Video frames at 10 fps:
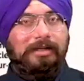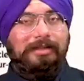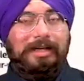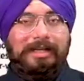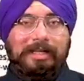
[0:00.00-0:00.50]

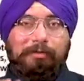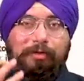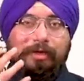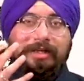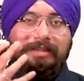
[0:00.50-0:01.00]
That if
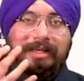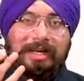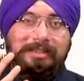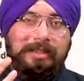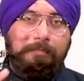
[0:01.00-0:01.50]
you, there
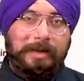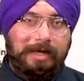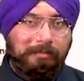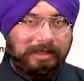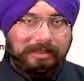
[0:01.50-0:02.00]
are some
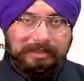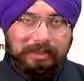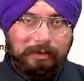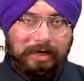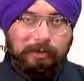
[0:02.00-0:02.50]
parameters
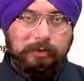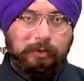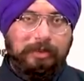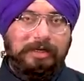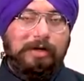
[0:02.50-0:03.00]
in your
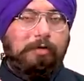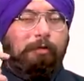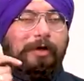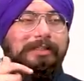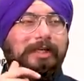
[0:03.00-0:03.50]
household,
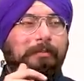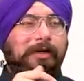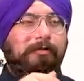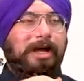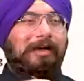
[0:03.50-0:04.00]
for example,
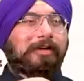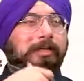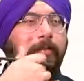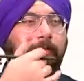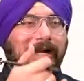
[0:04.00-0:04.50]
if you're having
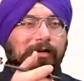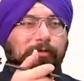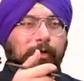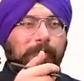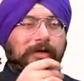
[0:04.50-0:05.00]
a mobile
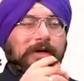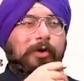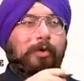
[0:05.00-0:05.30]
phone,